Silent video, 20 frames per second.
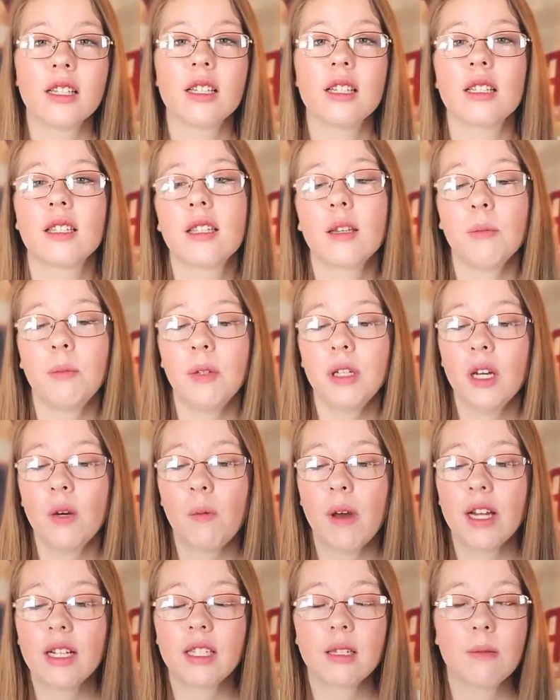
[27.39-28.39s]
is simply a
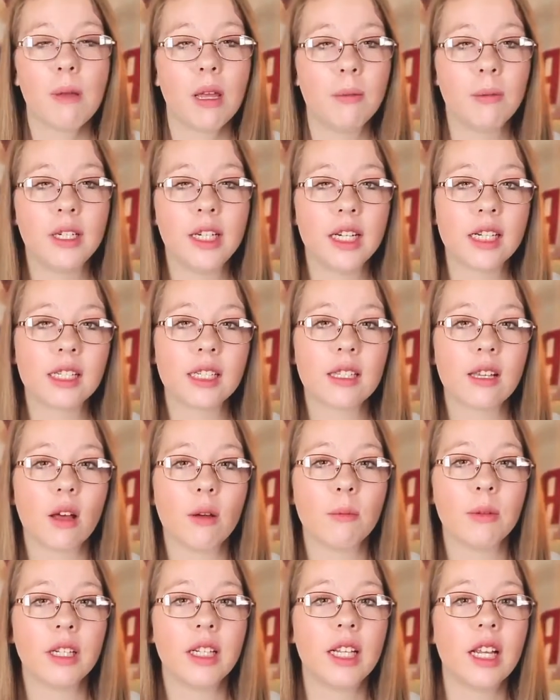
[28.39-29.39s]
way to maybe get
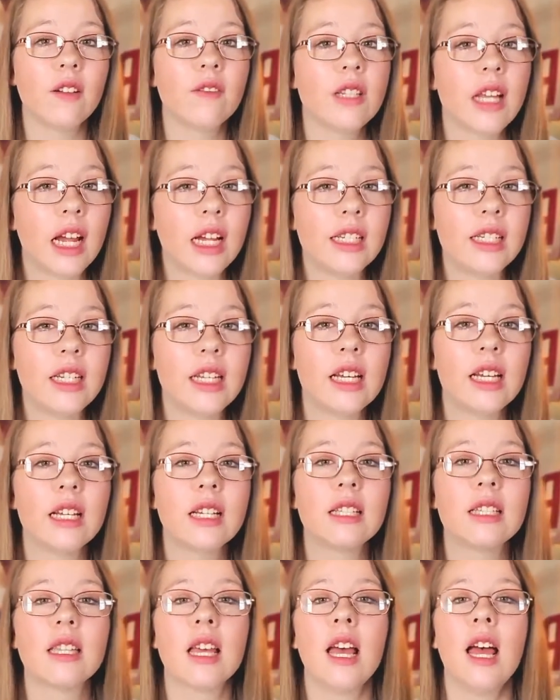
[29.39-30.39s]
some gift
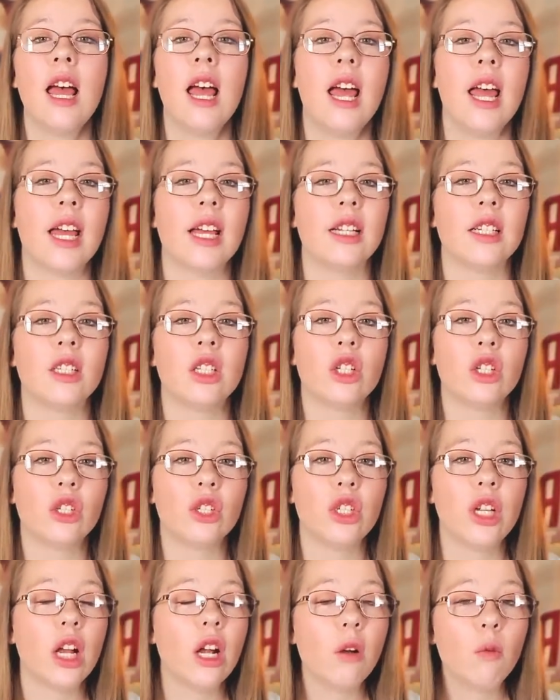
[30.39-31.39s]
ideas and to
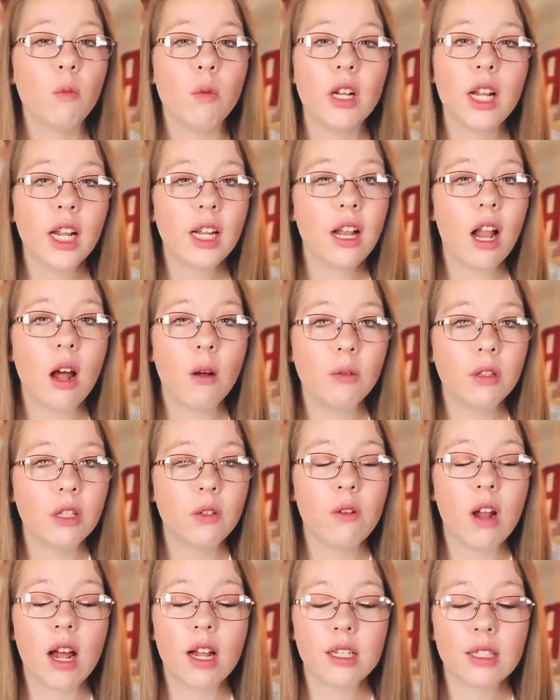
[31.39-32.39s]
share what I got with you
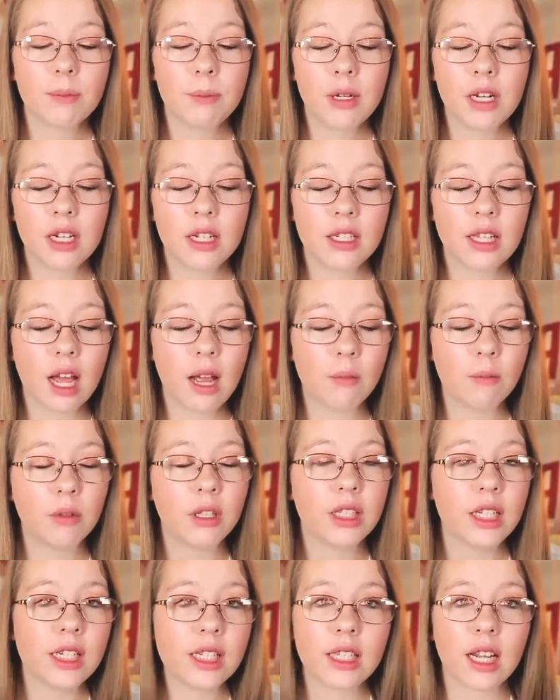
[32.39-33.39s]
guys, because I'm
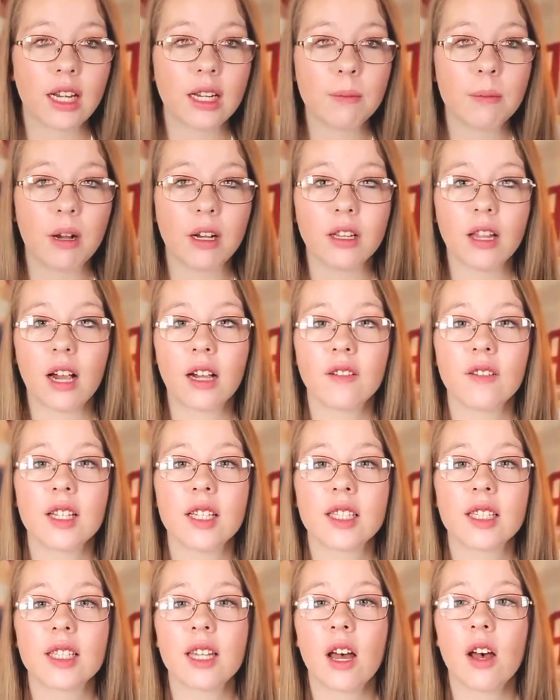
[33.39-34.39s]
really excited about a lot of
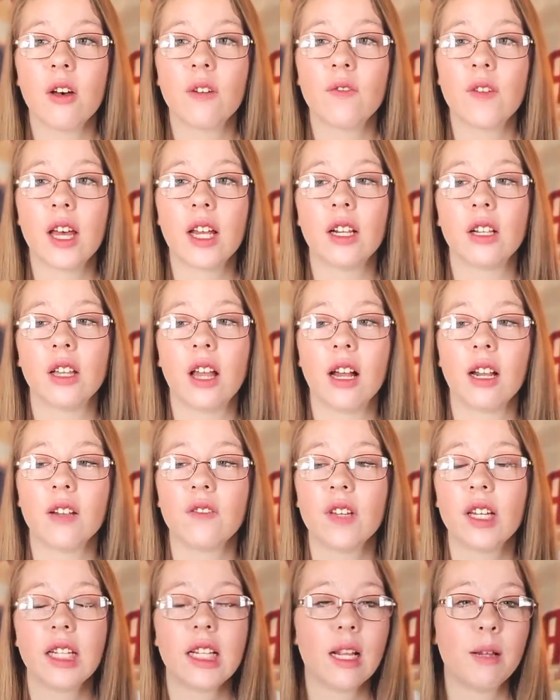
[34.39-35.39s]
this stuff, and a lot of
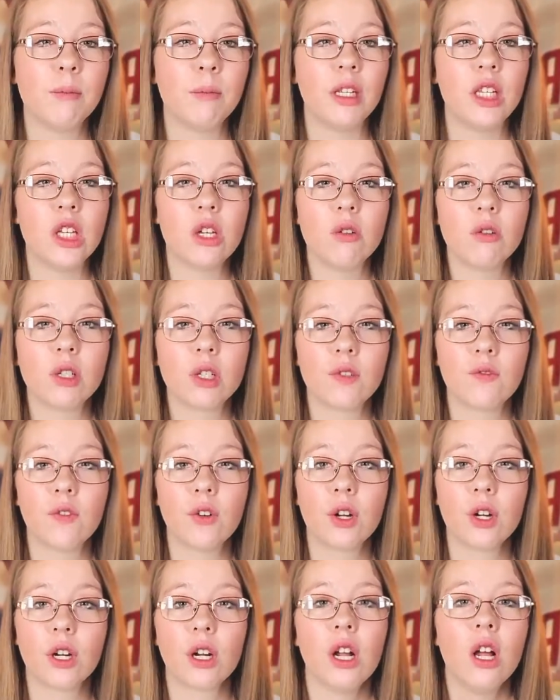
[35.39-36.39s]
it can be used
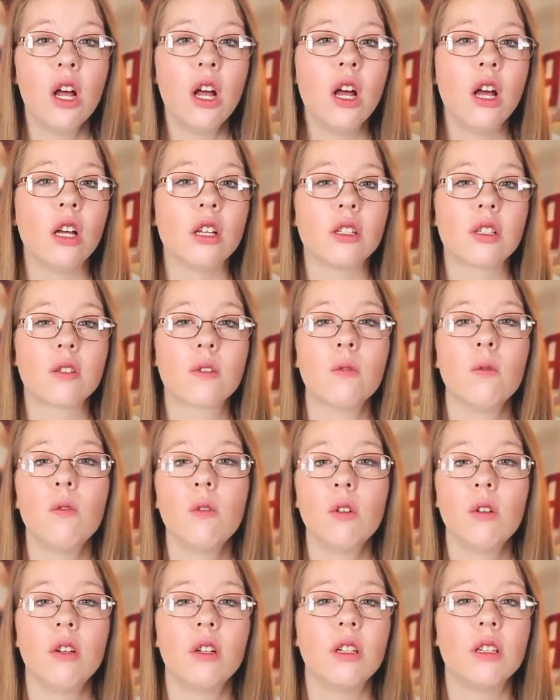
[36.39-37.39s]
for
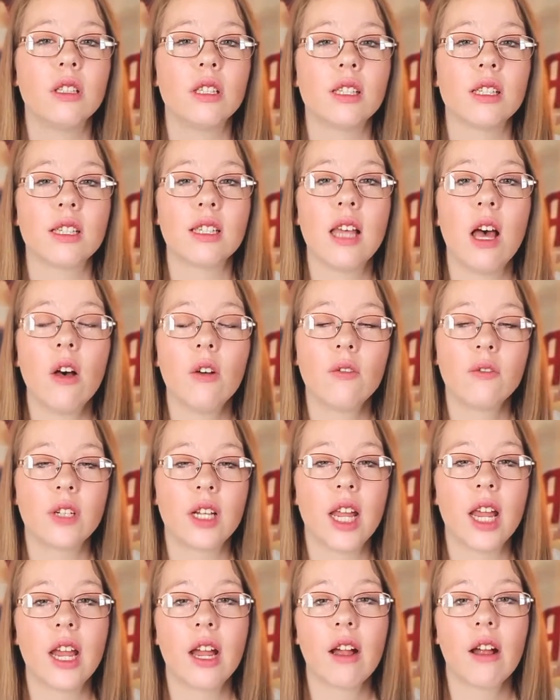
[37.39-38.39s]
school,
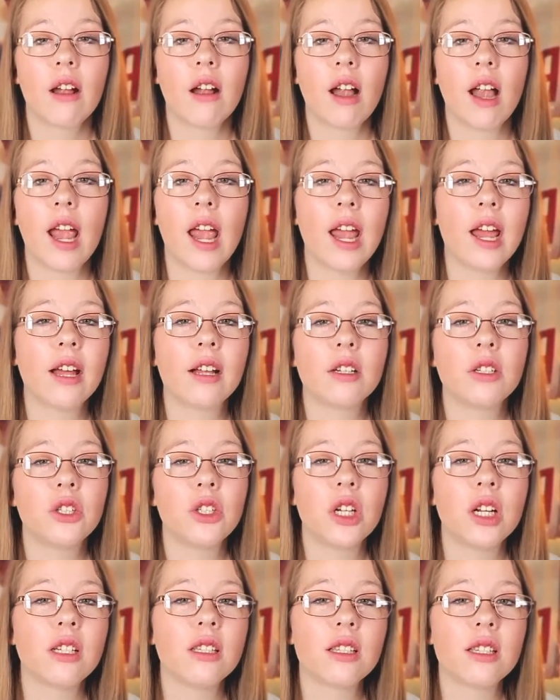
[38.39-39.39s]
self-care, and
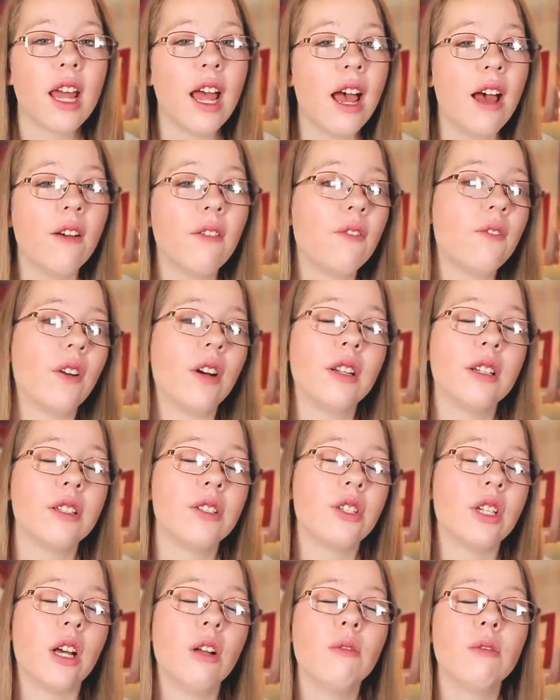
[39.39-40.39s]
just to have fun in
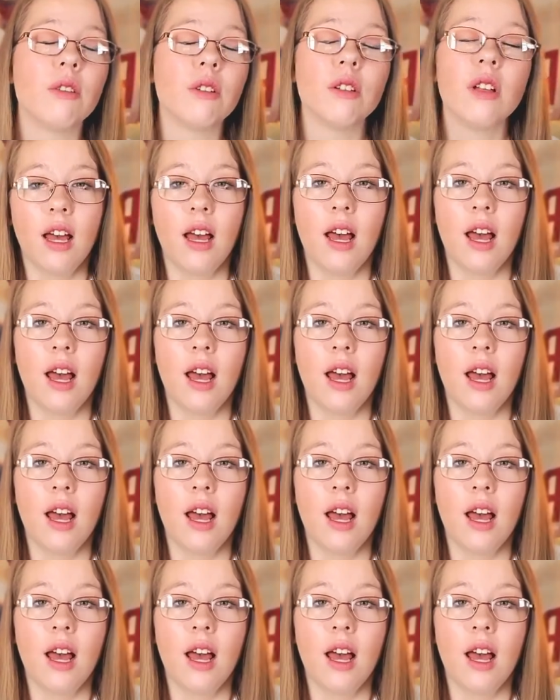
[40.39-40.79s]
general.